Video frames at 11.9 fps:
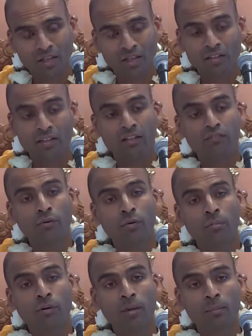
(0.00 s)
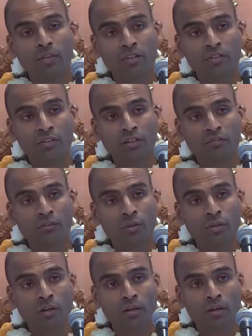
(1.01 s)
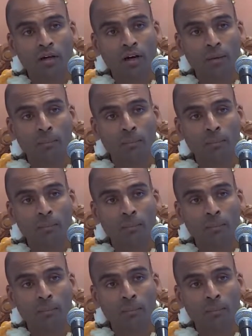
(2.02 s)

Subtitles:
And therefore, Brahmanas give you the